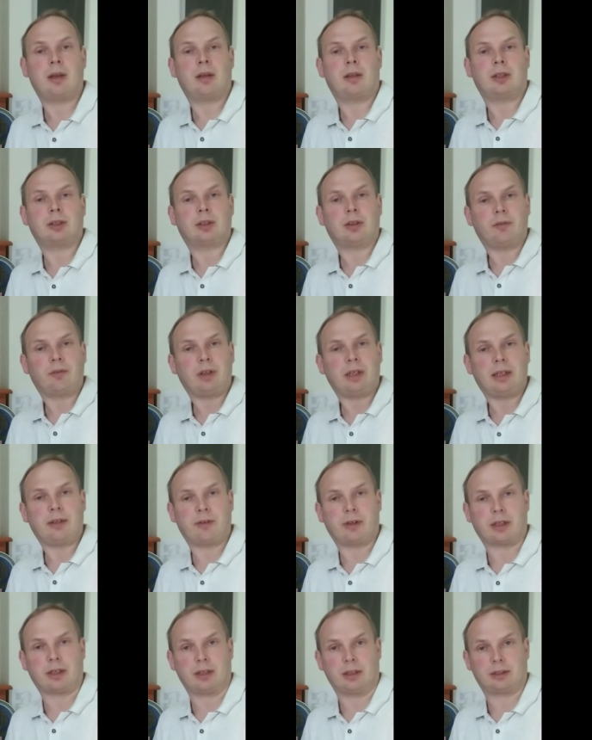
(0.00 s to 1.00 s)
There's a lovely
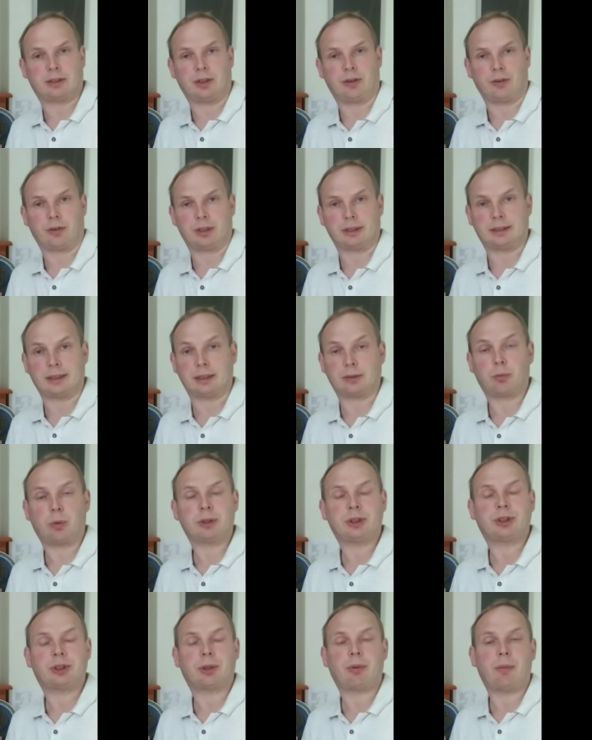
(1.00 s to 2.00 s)
lyric in the song that says,
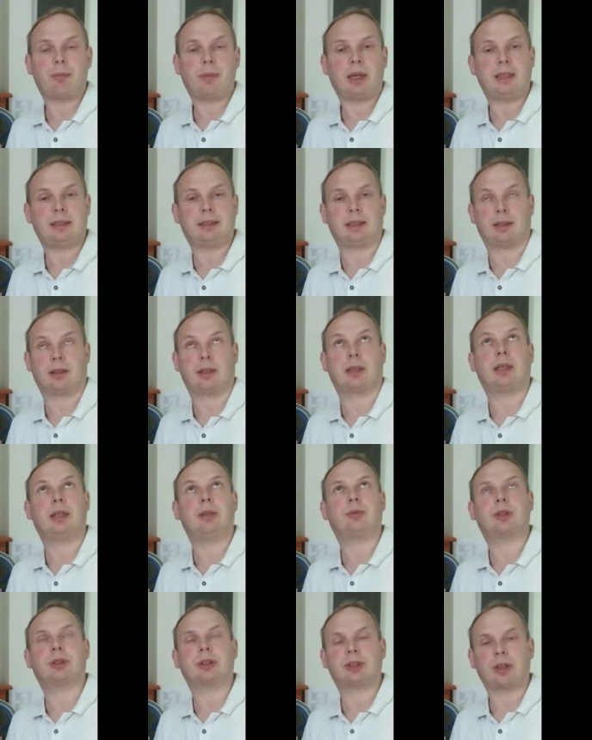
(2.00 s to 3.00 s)
"What's so amazing that
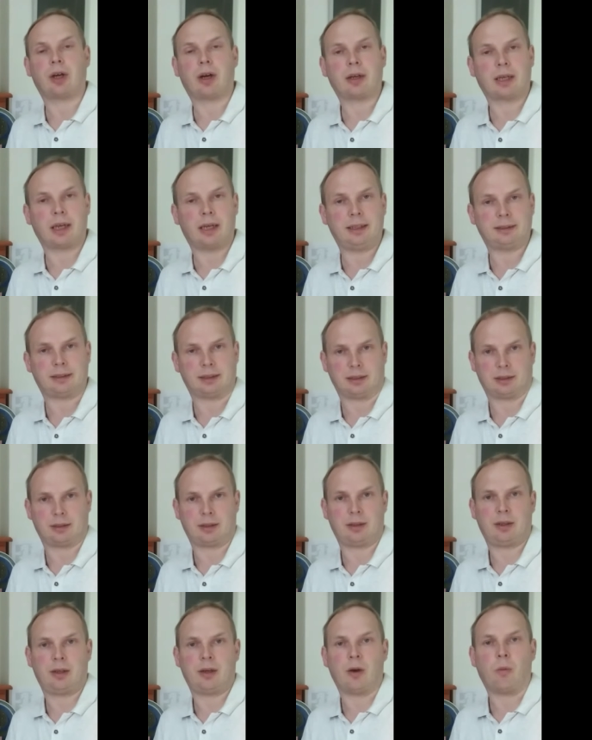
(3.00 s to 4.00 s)
keeps us stargazing,
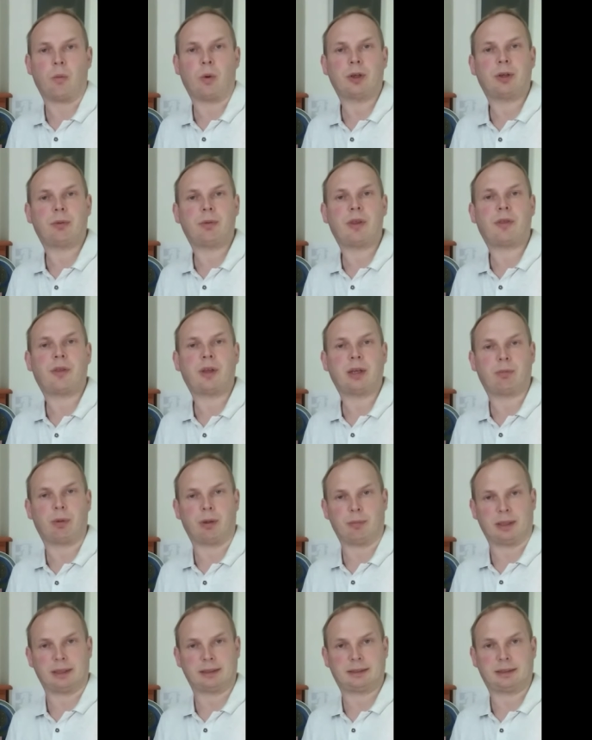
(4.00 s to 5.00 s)
and what do we think we
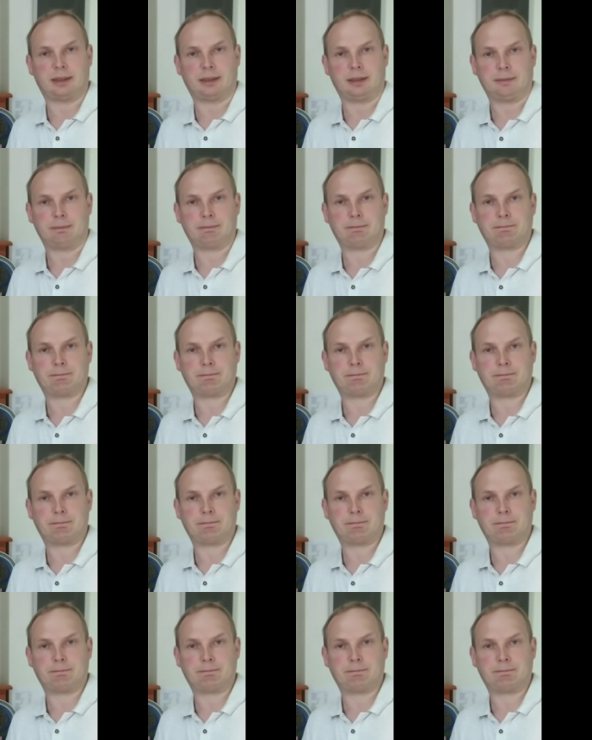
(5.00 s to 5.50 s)
might see?"